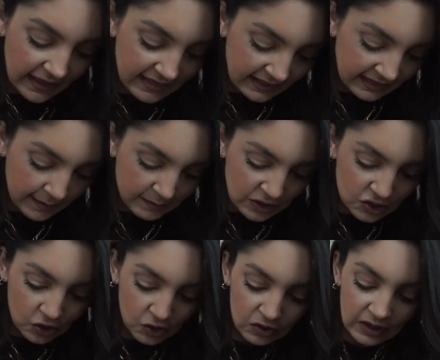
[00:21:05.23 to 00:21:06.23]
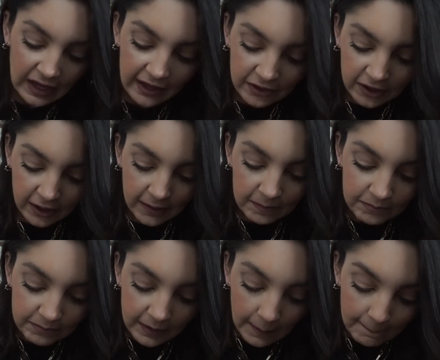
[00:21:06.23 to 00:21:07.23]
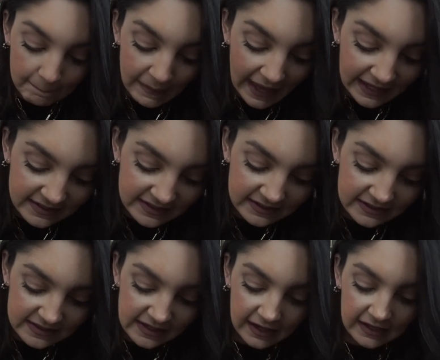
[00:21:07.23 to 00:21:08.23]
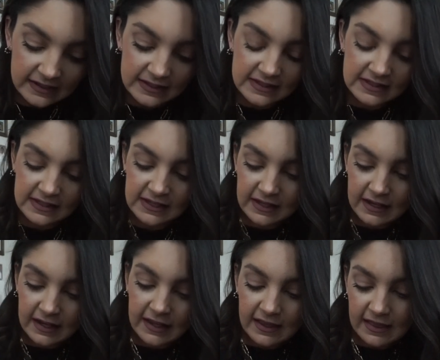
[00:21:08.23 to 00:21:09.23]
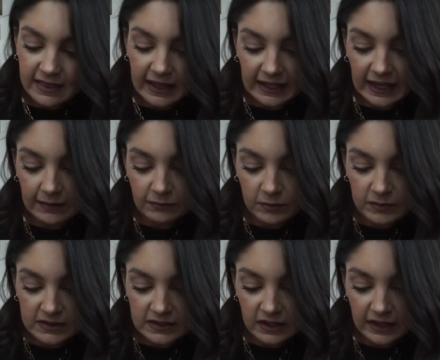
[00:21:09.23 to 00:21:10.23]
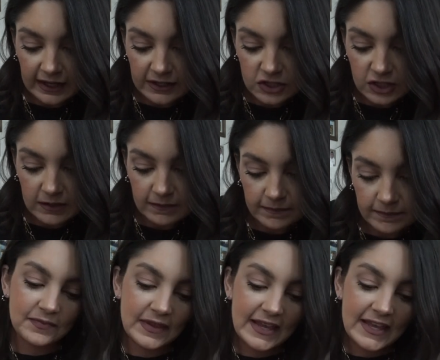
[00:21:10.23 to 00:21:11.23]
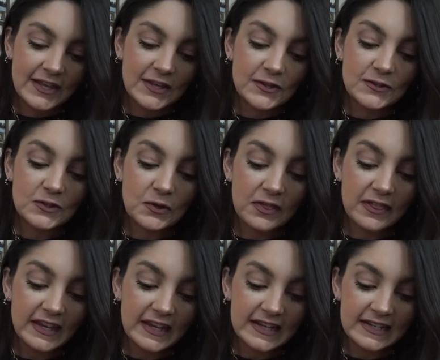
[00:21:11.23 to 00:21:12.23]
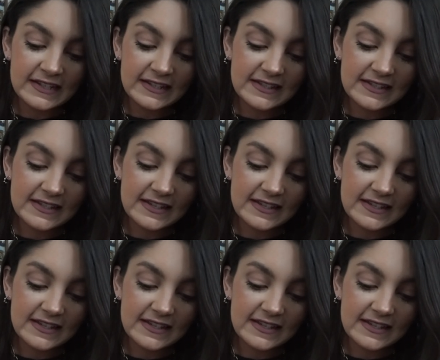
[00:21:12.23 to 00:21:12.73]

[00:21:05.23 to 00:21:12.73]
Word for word: And then let me show you the other Madison studs that came from this collection. So these,